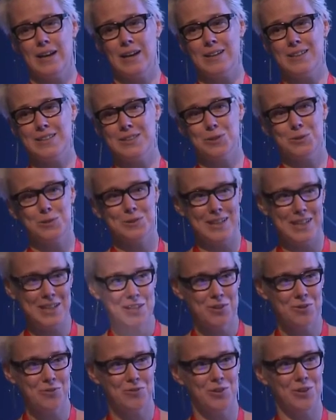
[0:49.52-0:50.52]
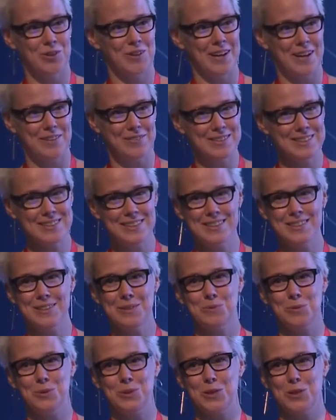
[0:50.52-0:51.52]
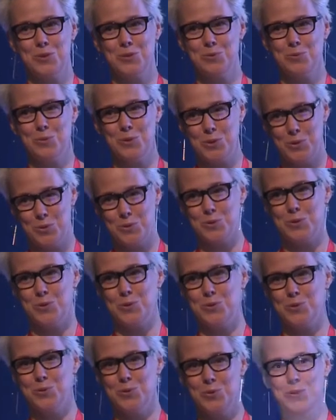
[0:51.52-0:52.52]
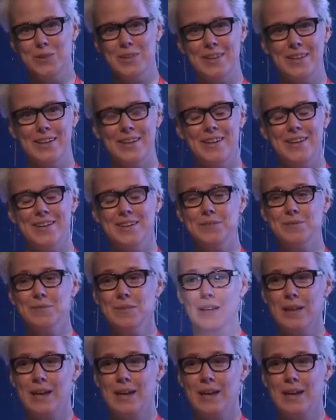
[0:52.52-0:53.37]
So thank you for everything, what you're doing here.